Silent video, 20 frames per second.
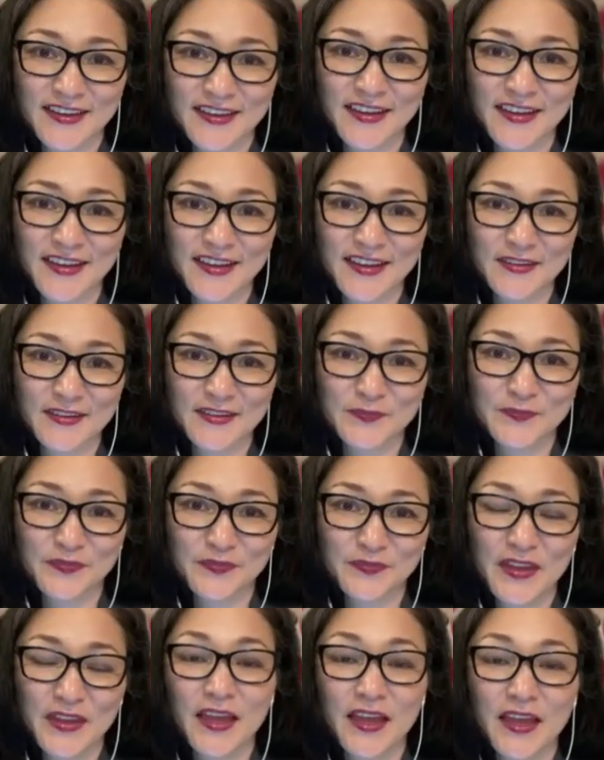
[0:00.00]

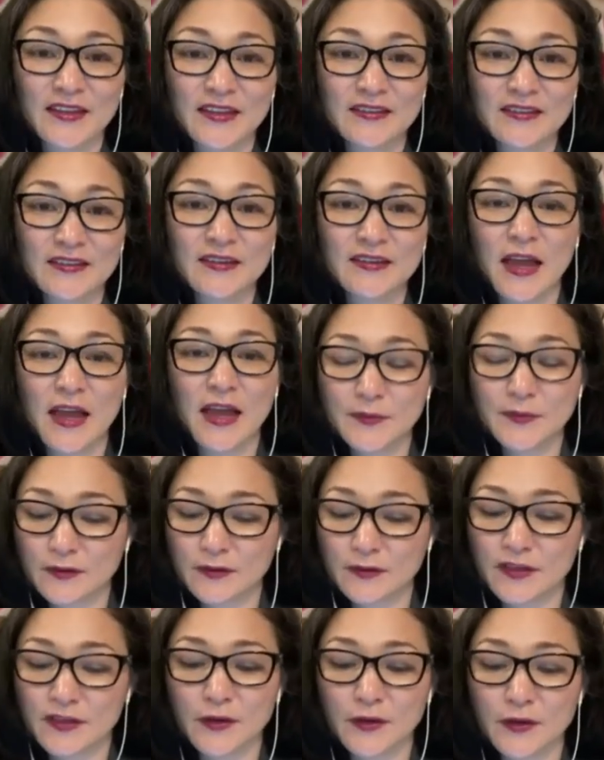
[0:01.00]
And
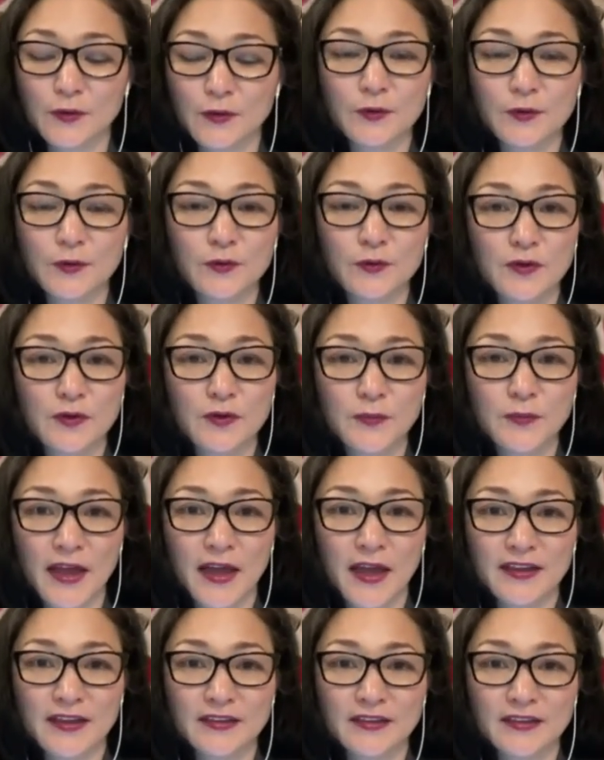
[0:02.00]
absolutely go
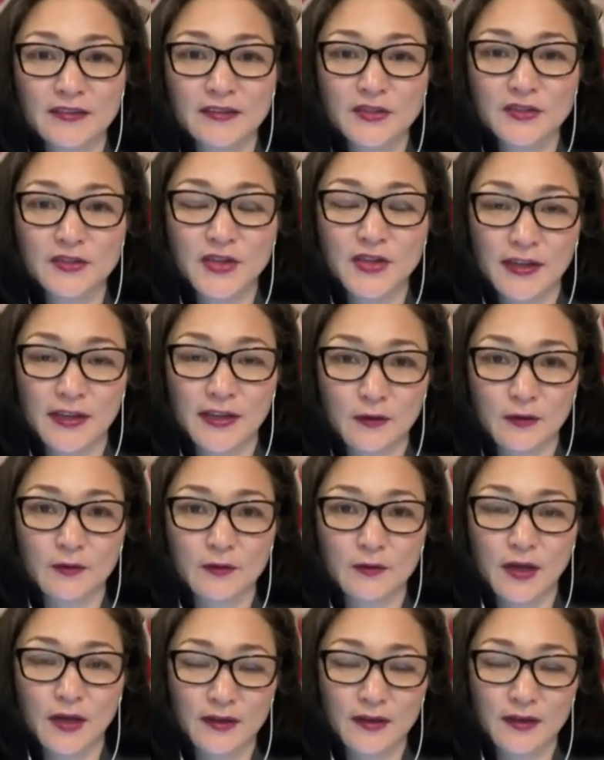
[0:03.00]
back and check out
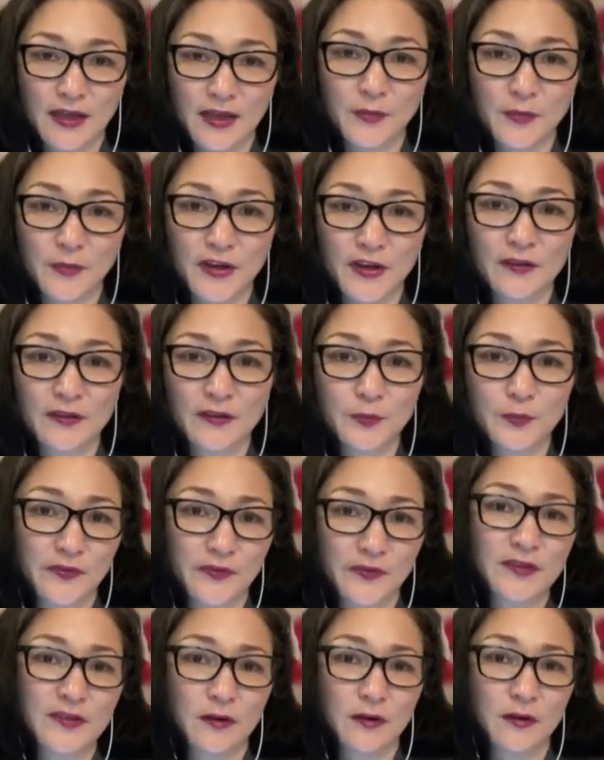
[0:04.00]
Gabrielle's
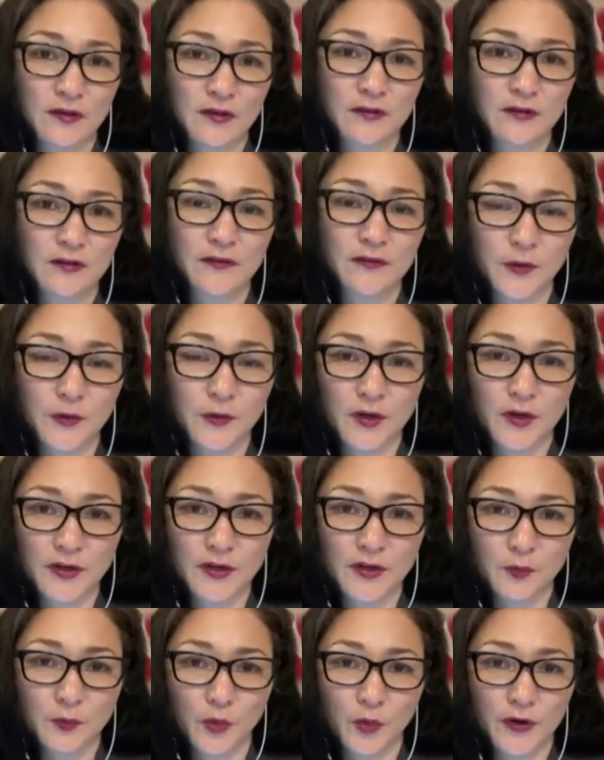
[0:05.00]
previous article if you want to
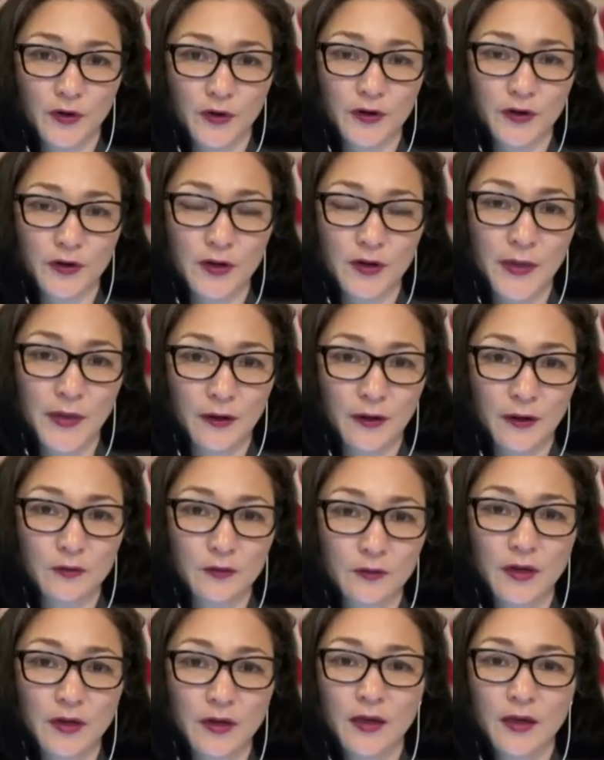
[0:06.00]
know more
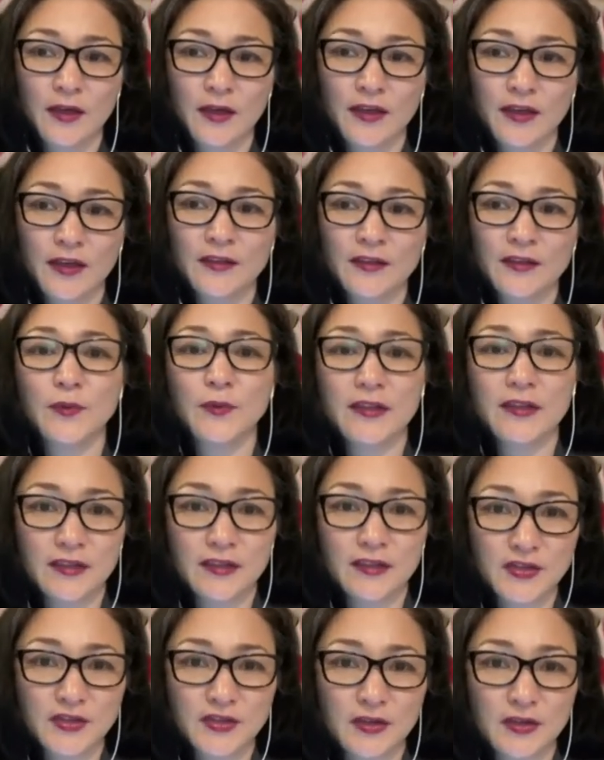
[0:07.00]
about his
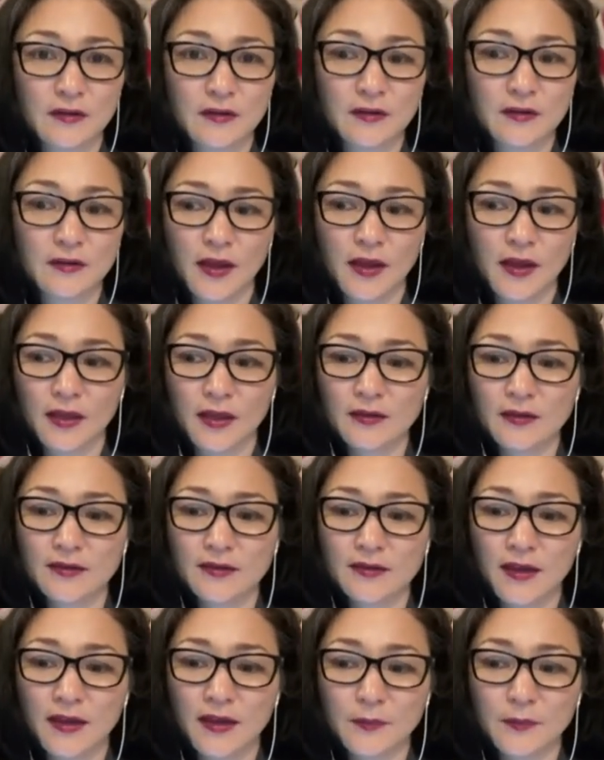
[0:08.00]
recognition, and